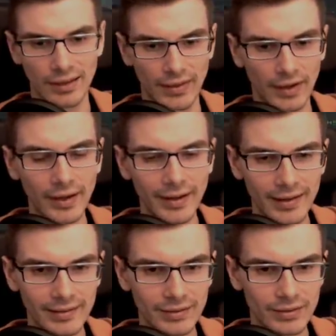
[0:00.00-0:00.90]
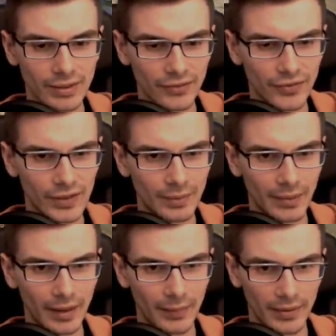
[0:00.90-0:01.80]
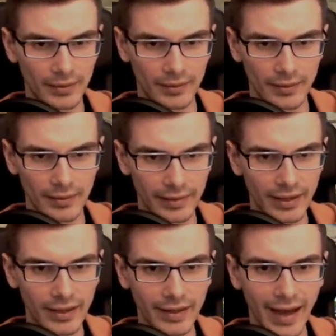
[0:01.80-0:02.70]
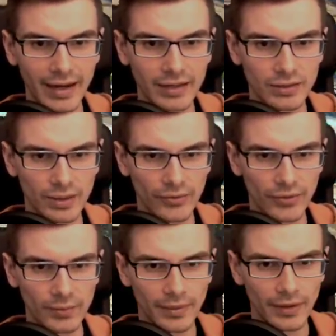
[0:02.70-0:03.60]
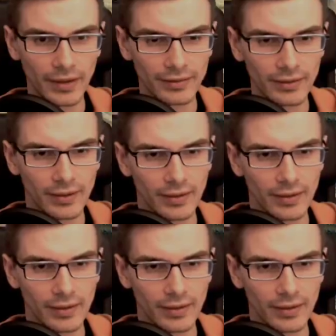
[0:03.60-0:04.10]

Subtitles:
not easy to confirm, in my opinion. Like, they're not hard to confirm, but they're also...